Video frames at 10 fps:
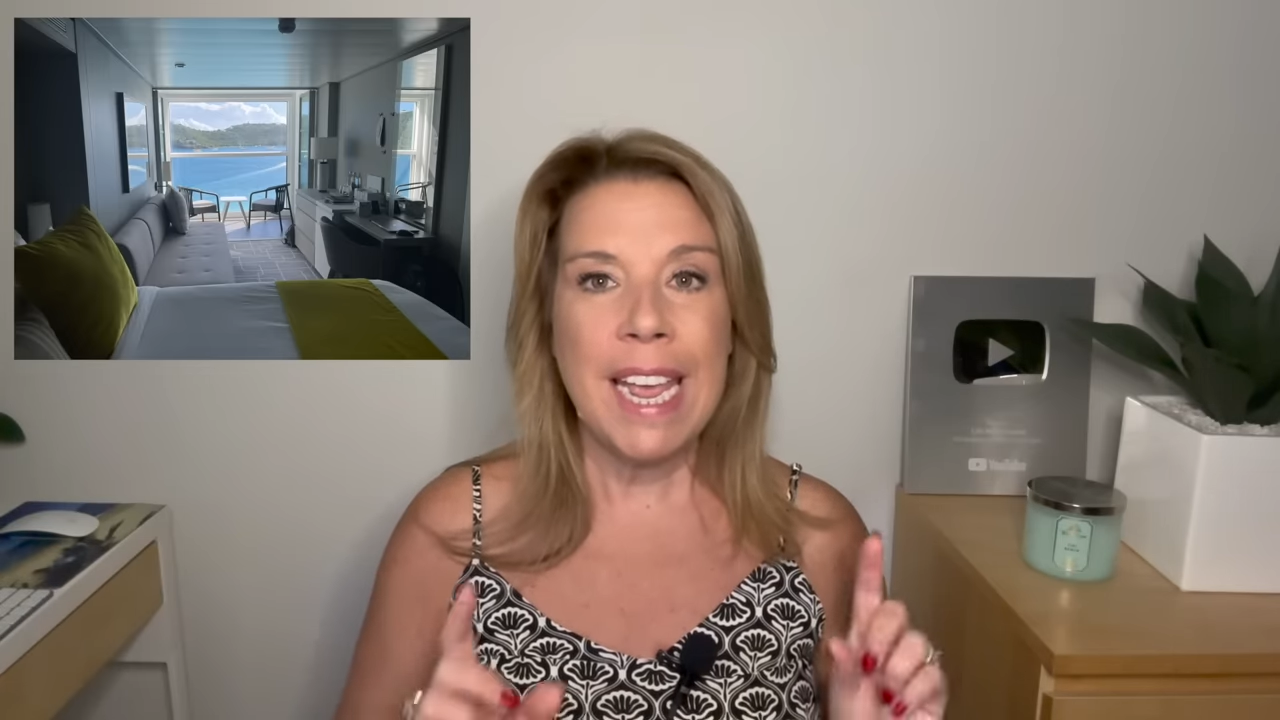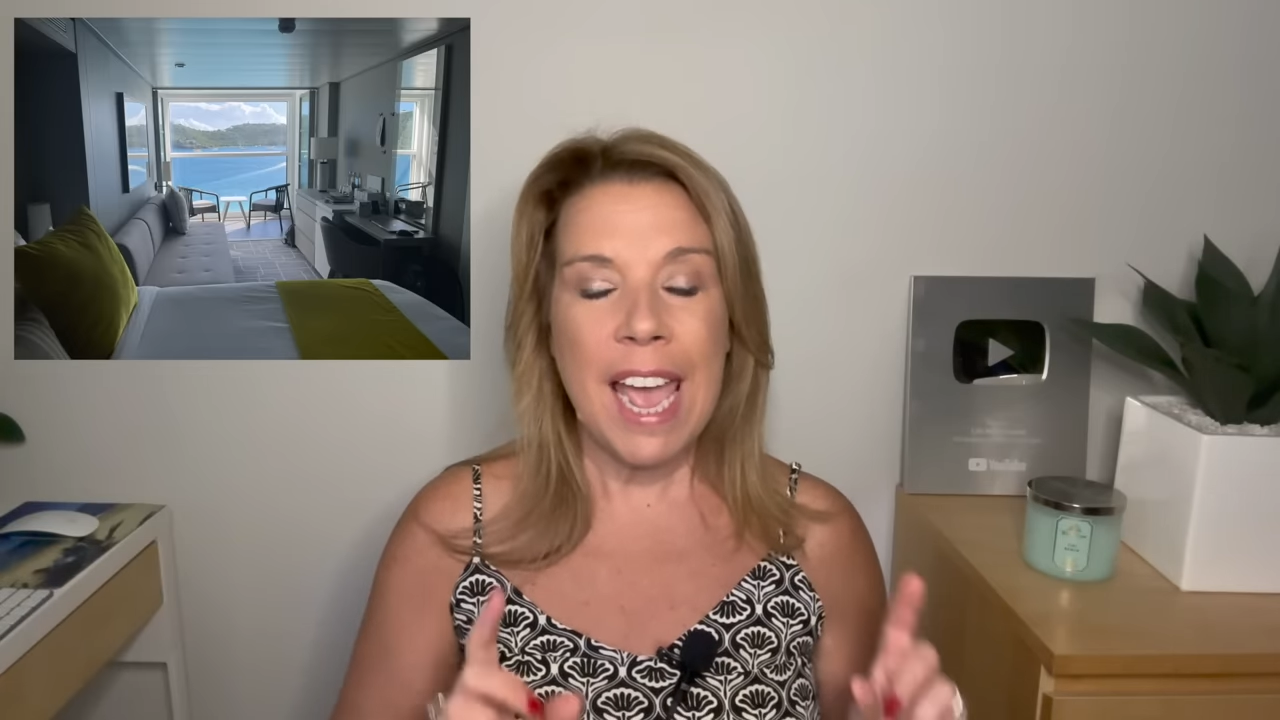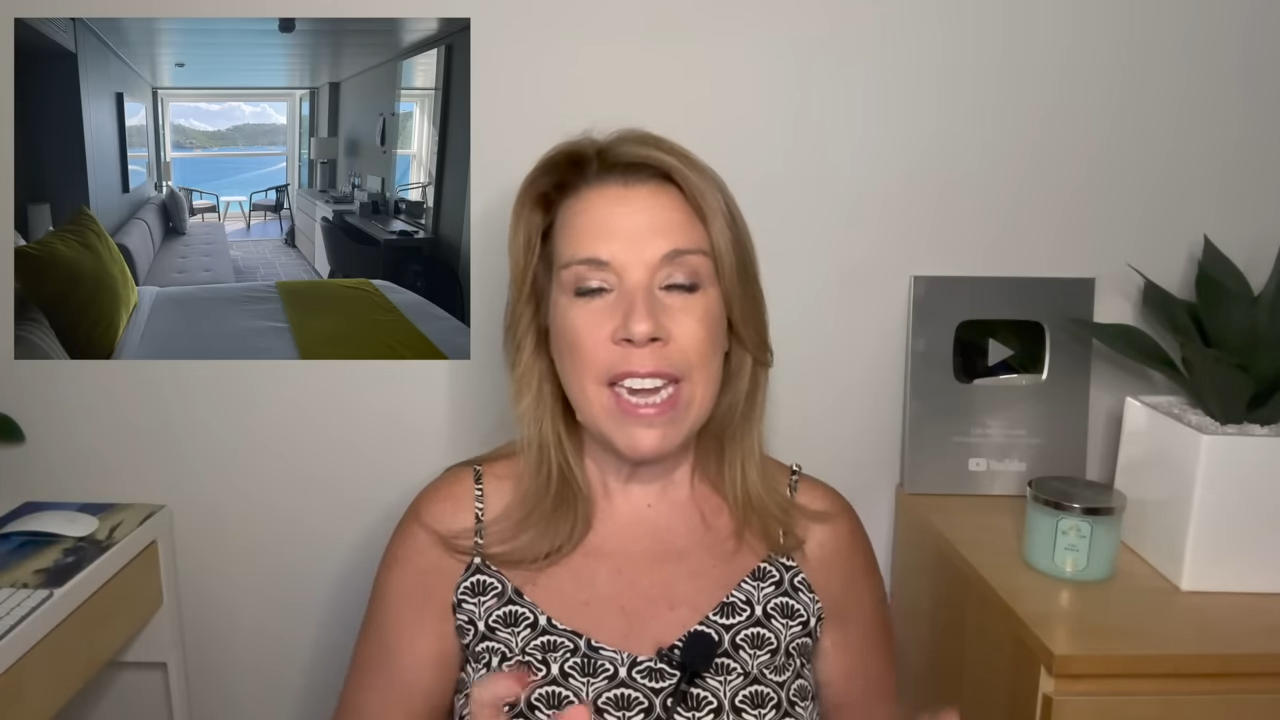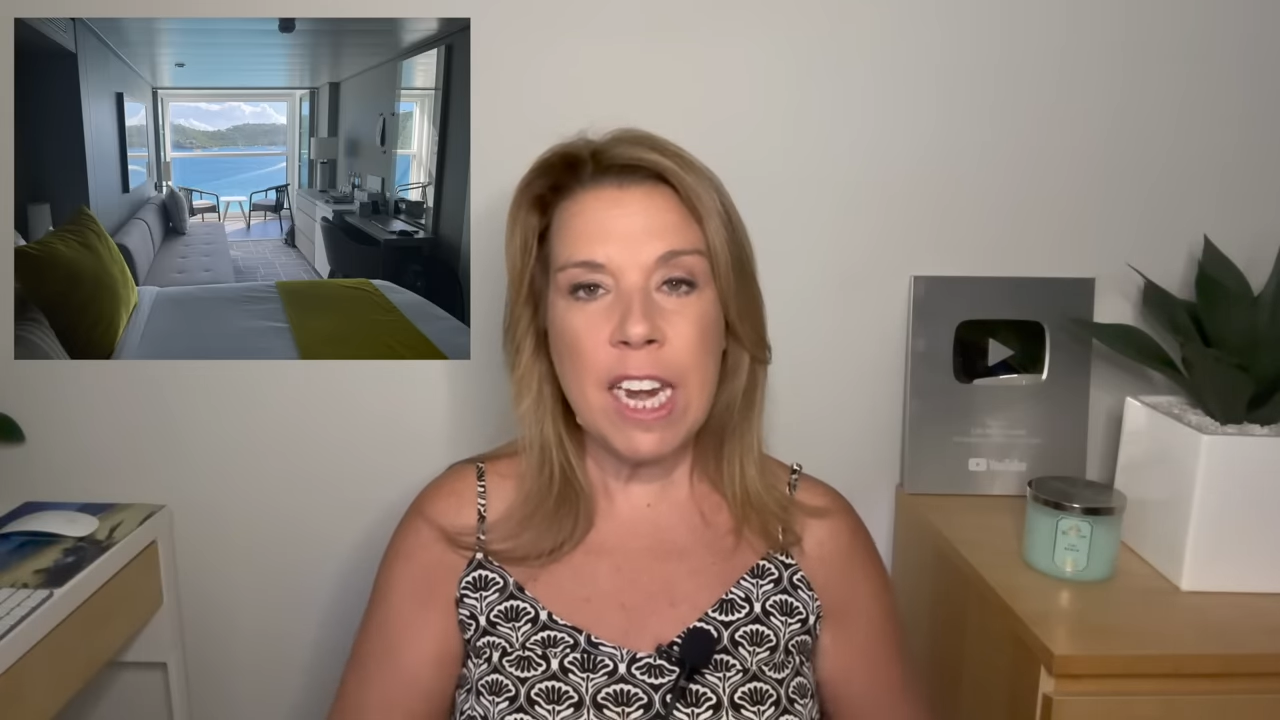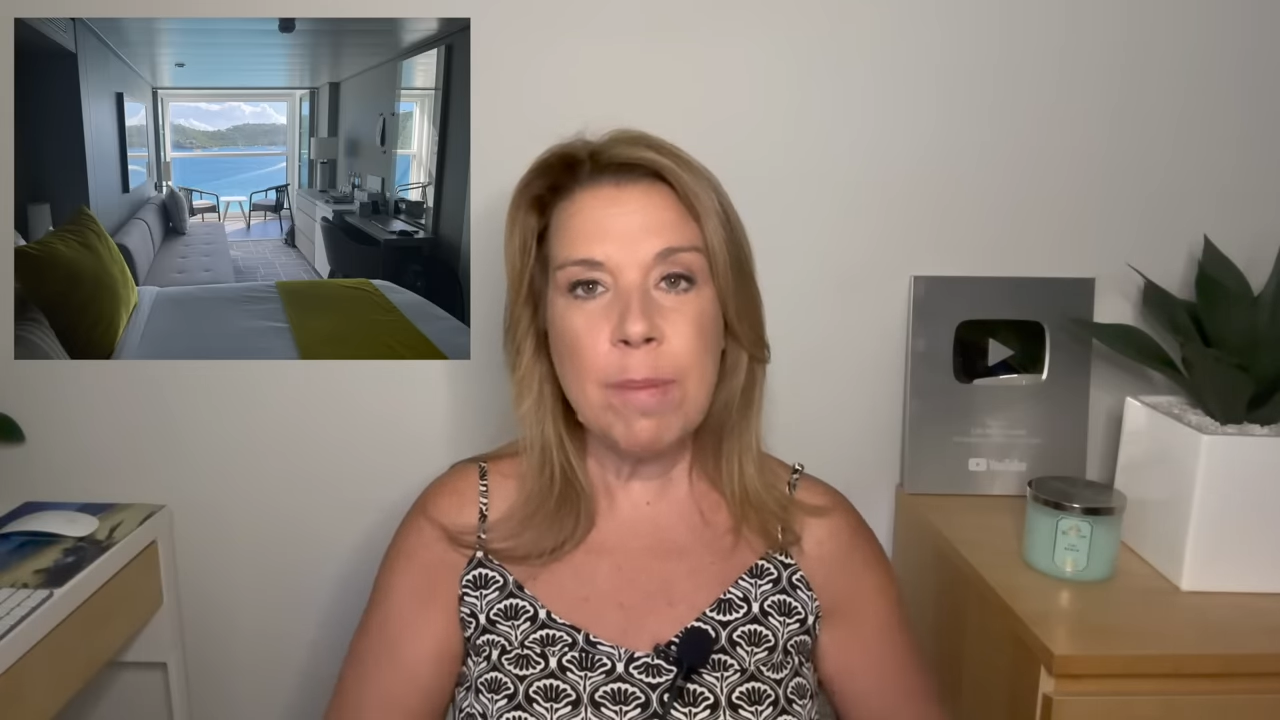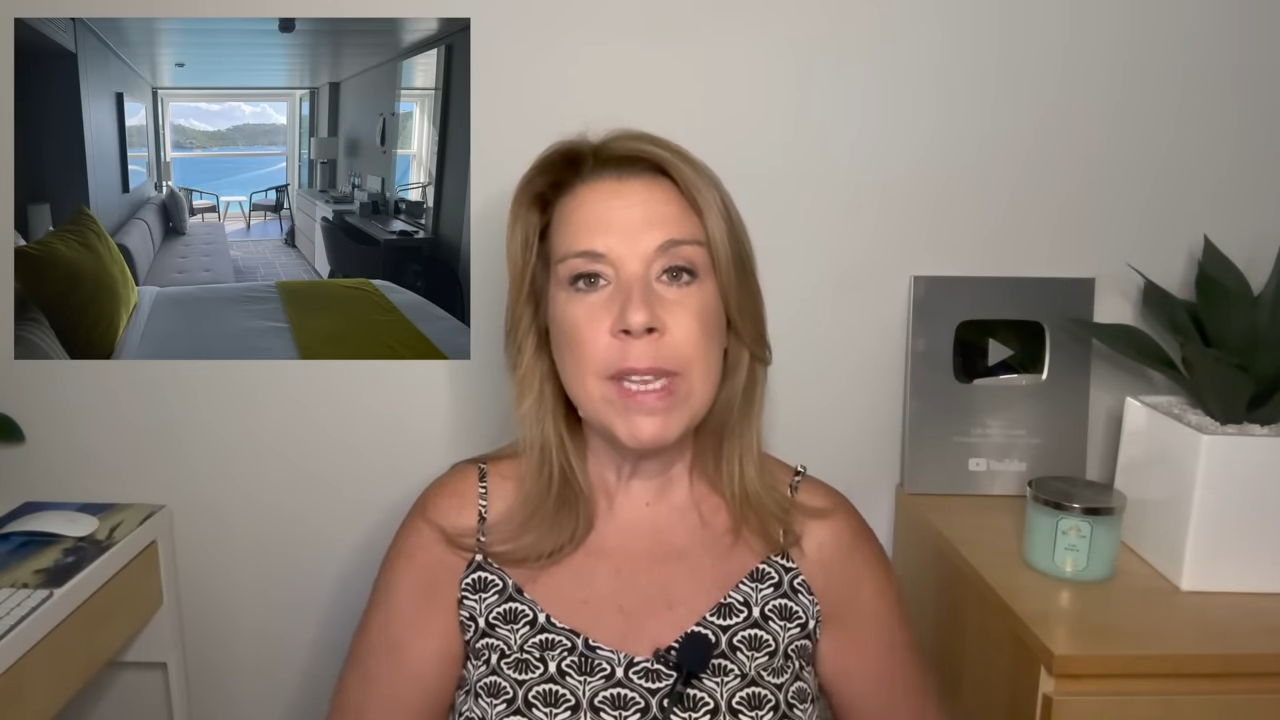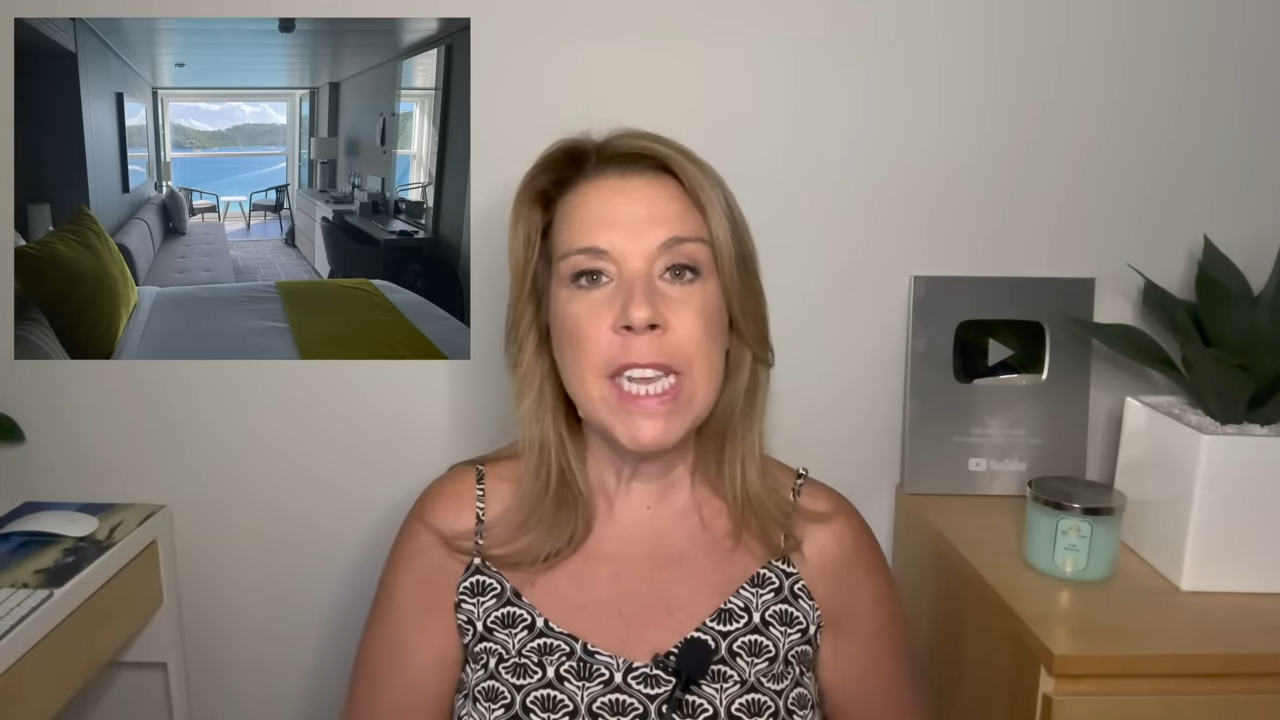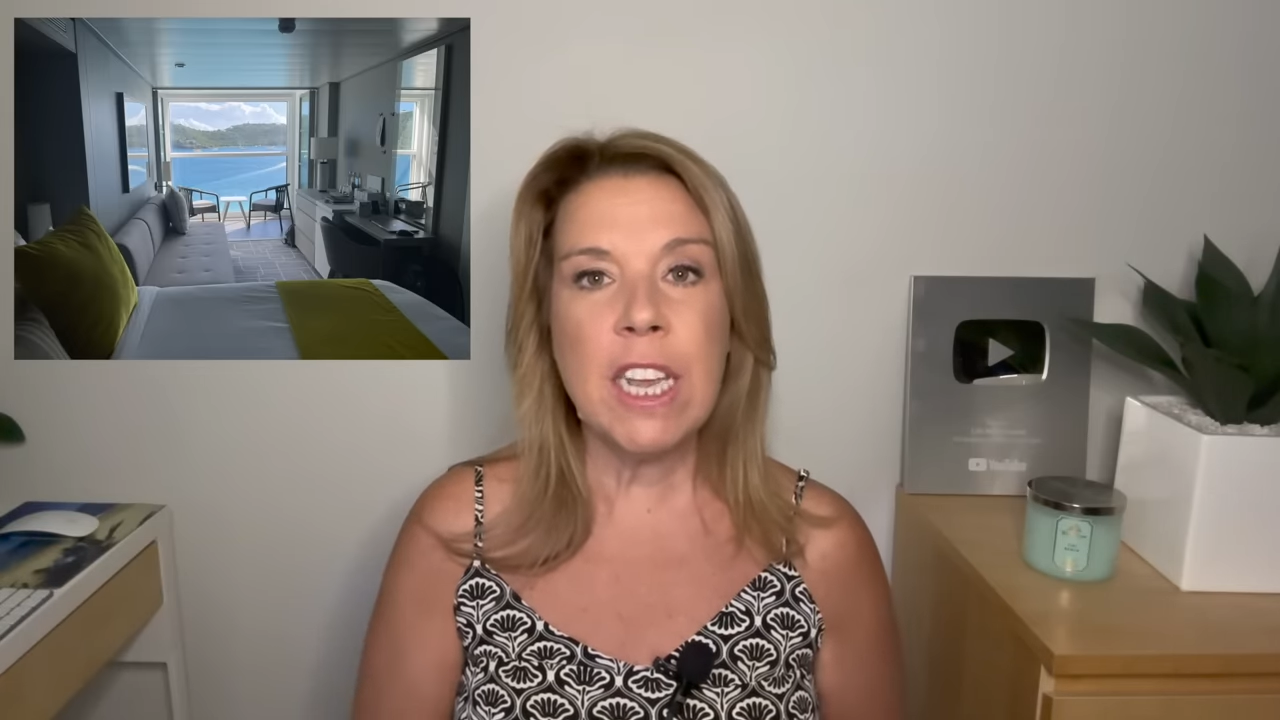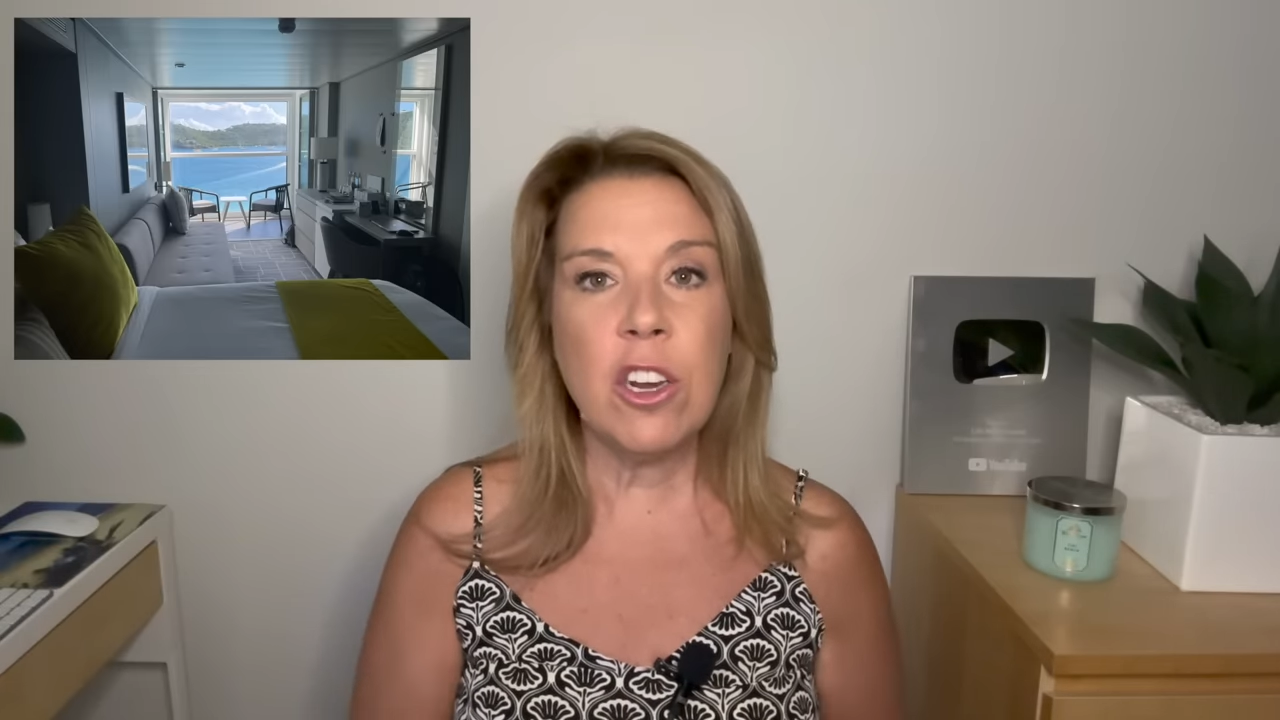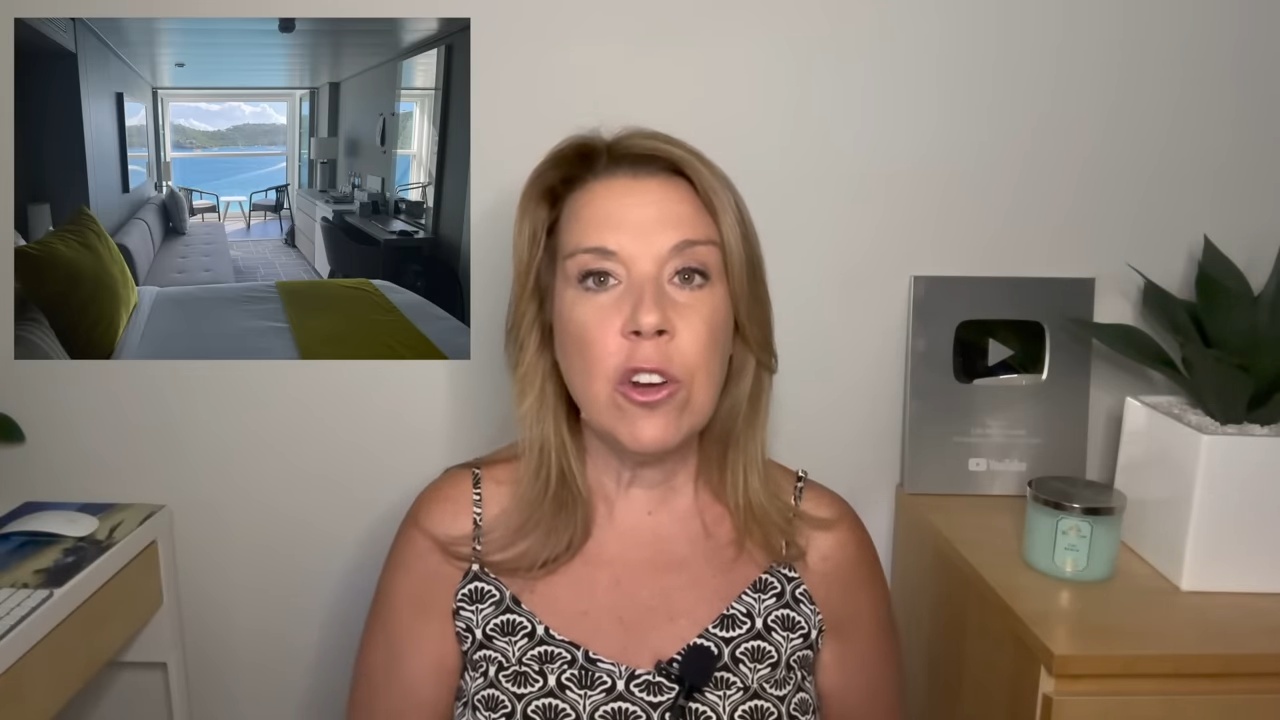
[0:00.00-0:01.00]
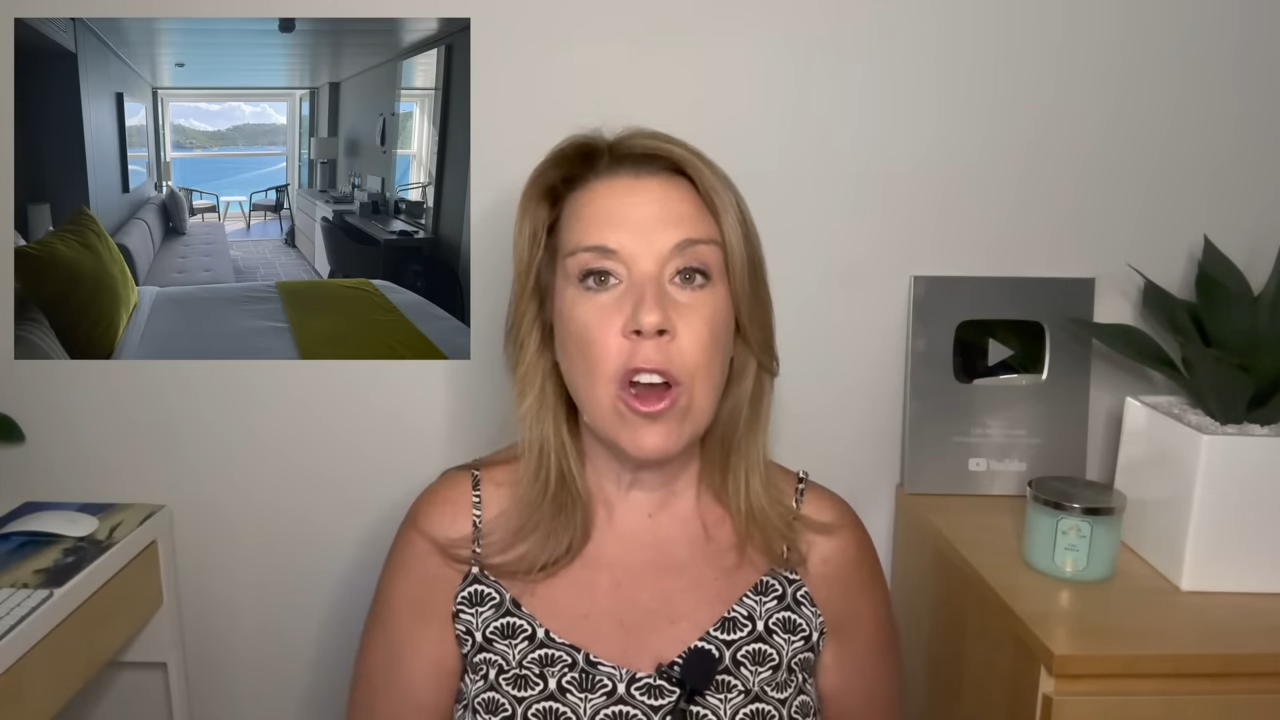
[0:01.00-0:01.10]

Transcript: and in particular